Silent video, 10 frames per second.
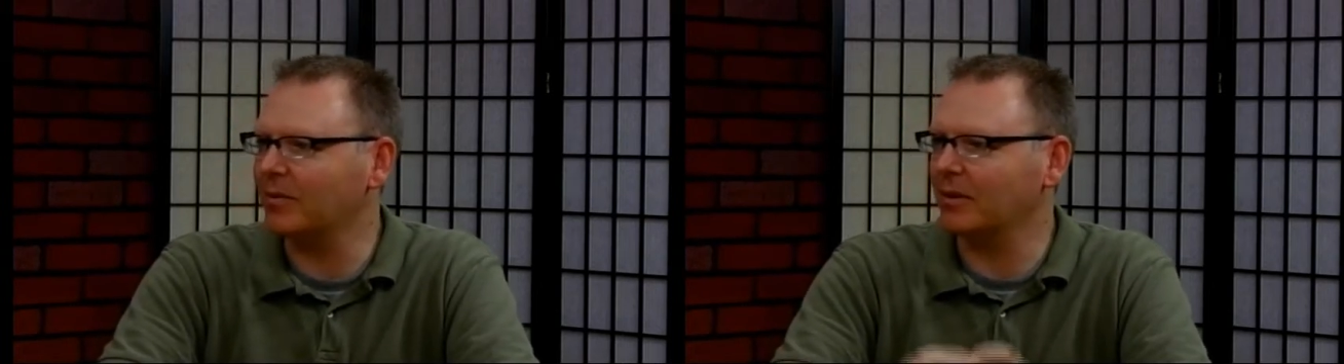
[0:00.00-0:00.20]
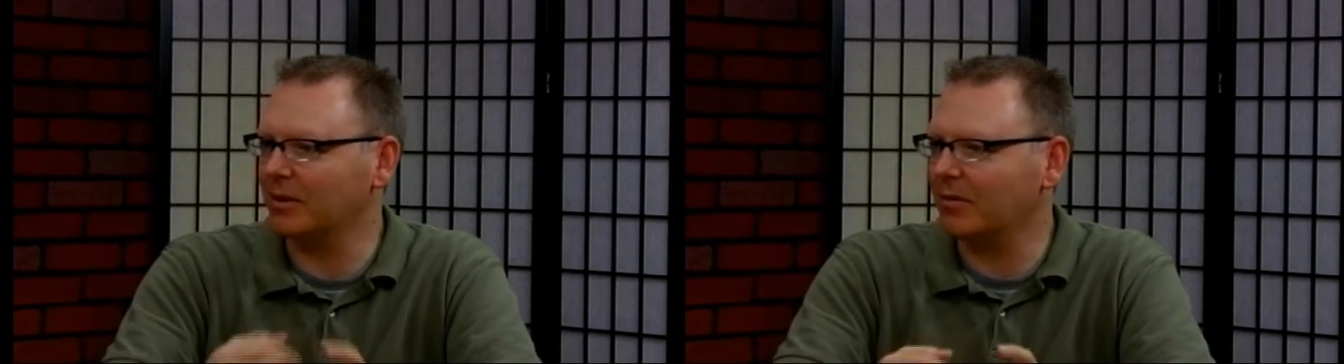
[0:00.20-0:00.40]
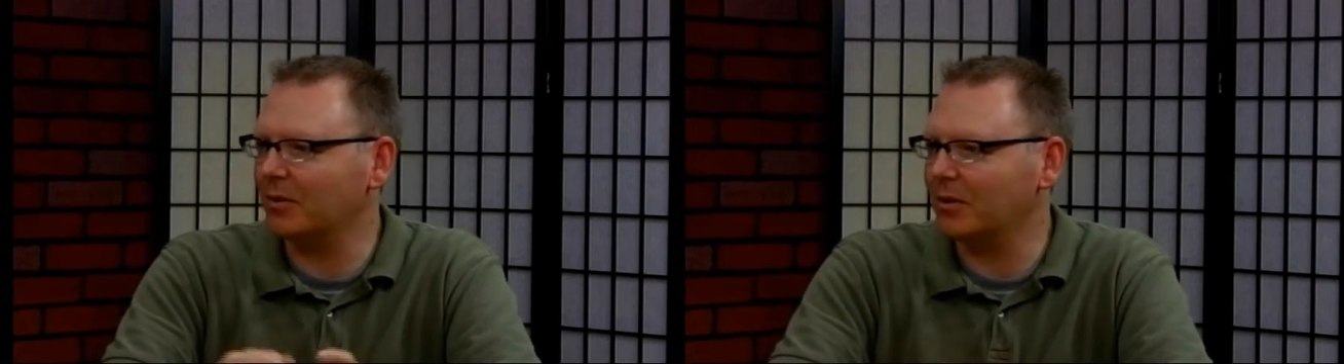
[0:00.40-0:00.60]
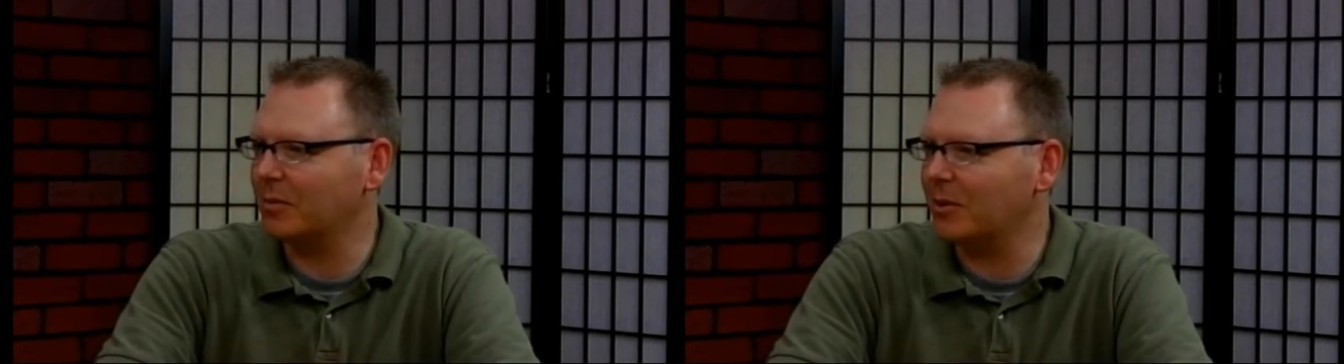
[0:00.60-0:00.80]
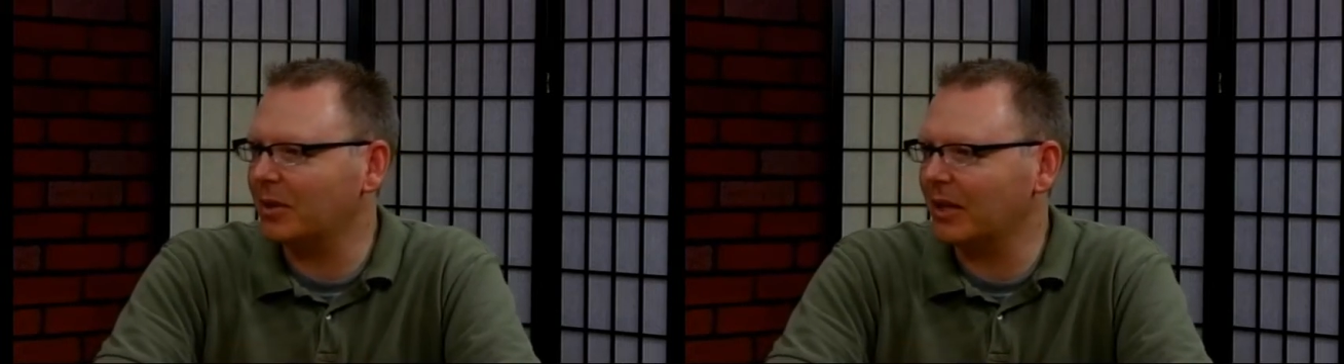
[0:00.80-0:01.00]
of a
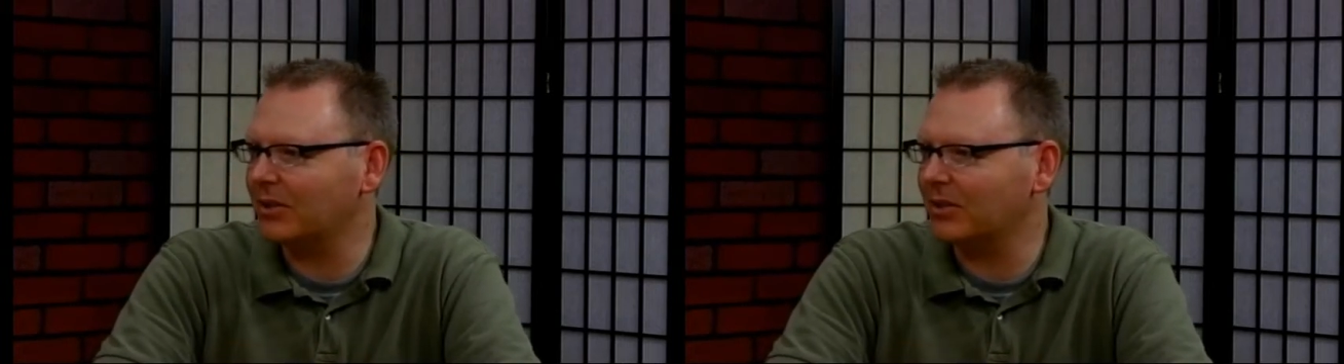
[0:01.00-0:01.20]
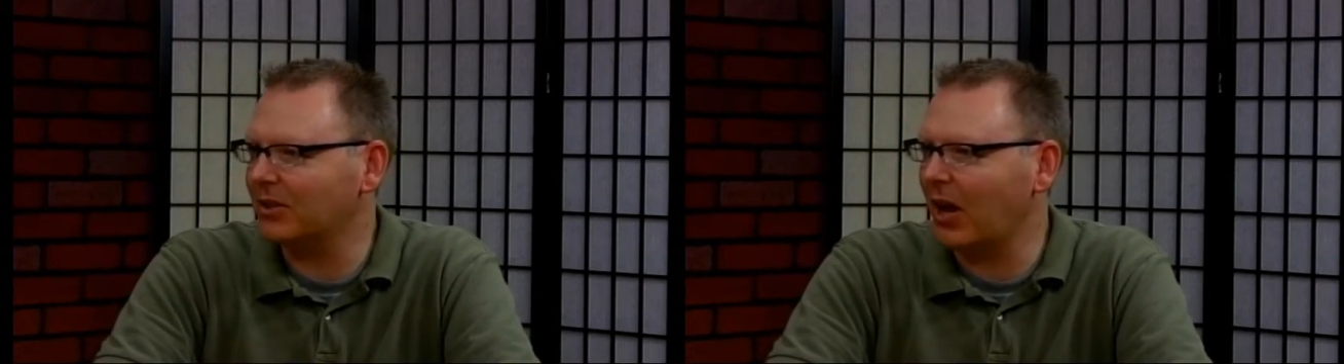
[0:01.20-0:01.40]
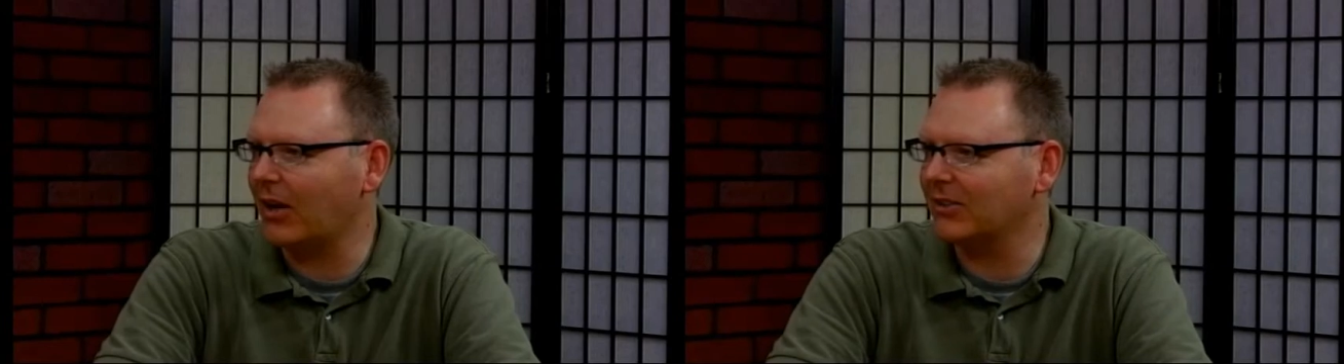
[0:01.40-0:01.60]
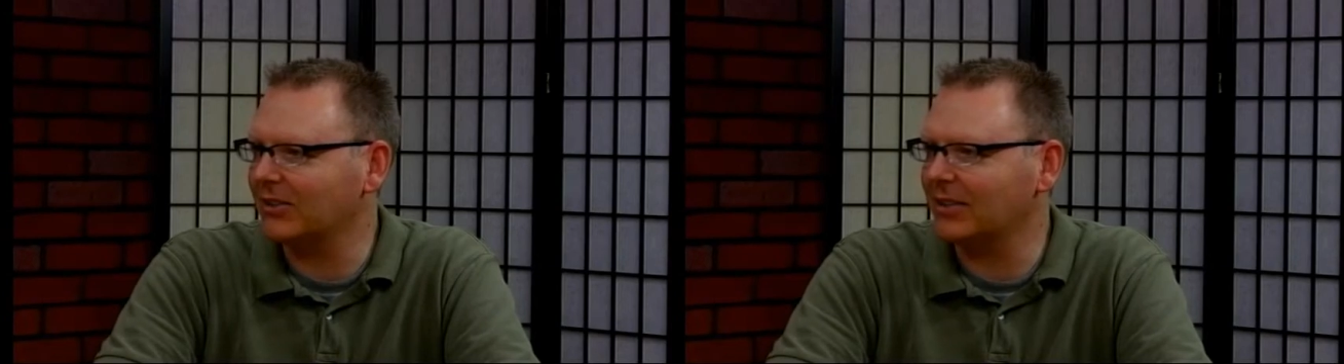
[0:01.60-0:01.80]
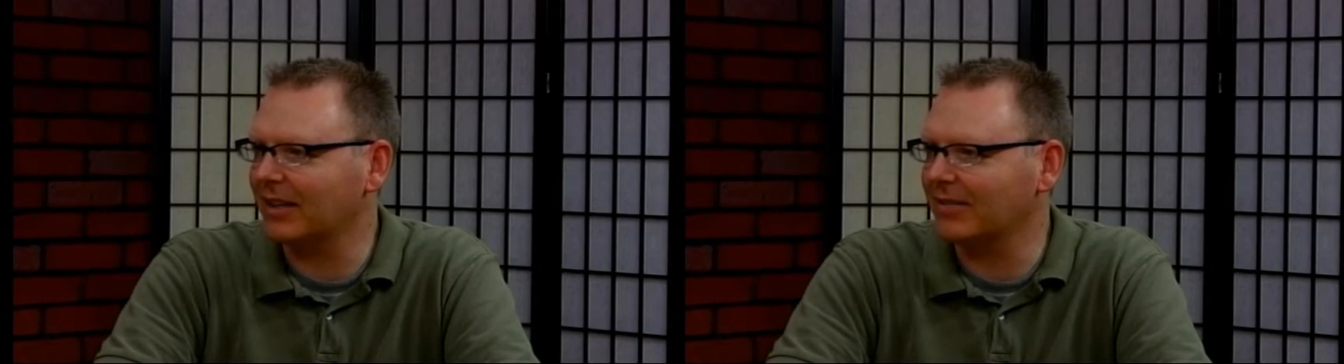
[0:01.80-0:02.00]
communications guy,
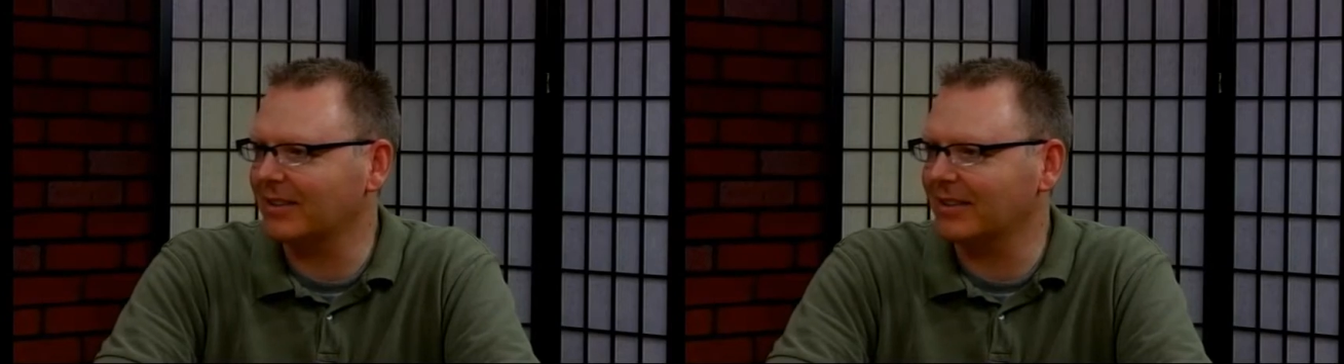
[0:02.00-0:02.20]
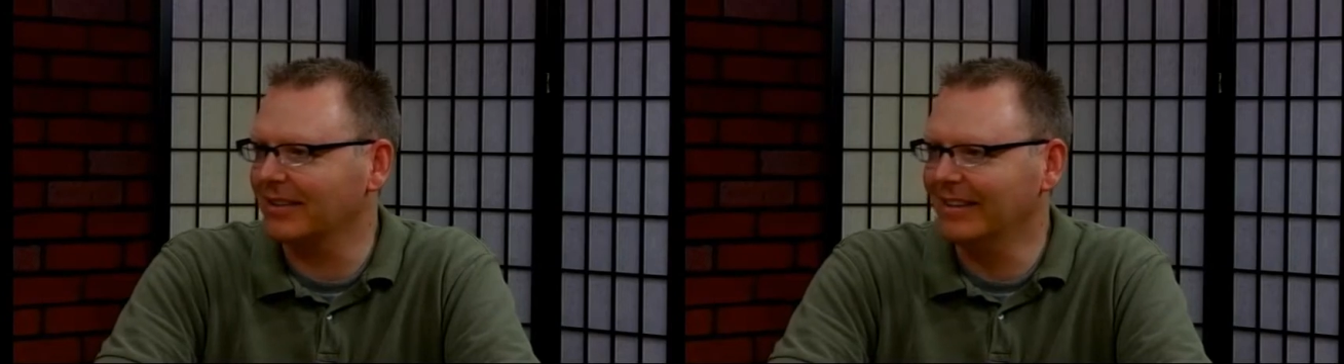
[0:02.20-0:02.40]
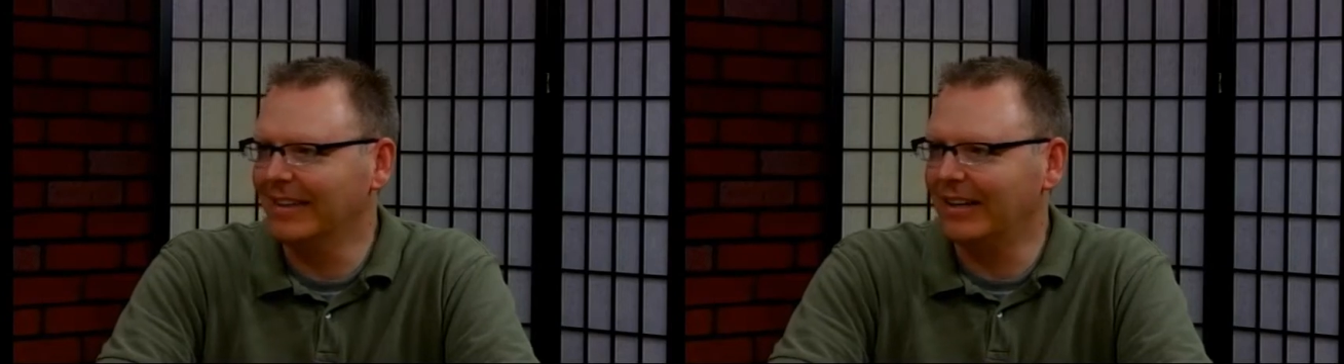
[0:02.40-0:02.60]
is to have to